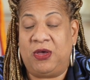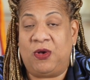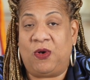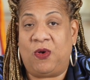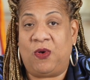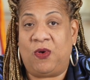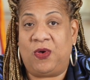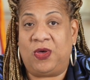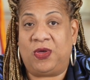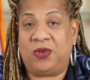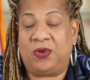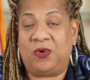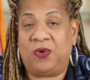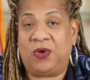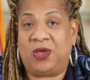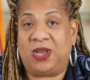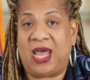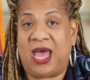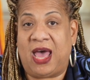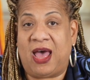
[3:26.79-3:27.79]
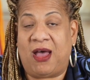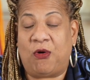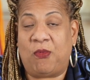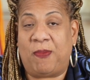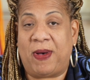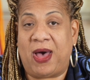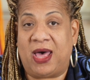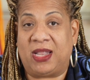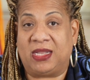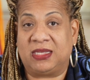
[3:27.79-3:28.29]
on how
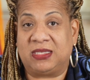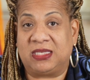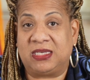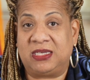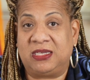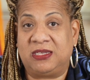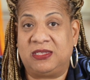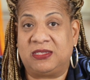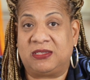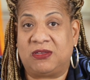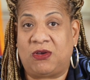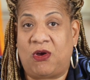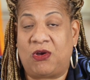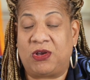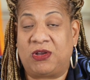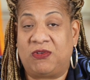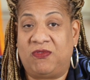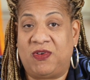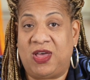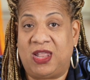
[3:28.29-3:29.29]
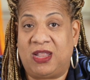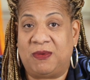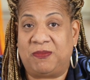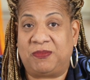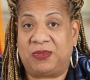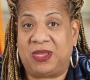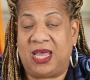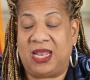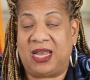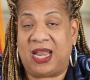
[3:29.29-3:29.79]
policies are
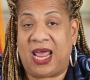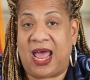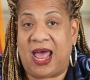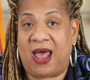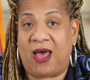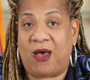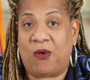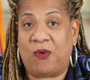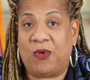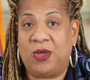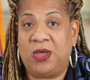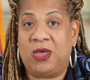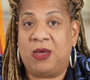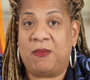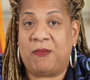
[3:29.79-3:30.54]
developed and how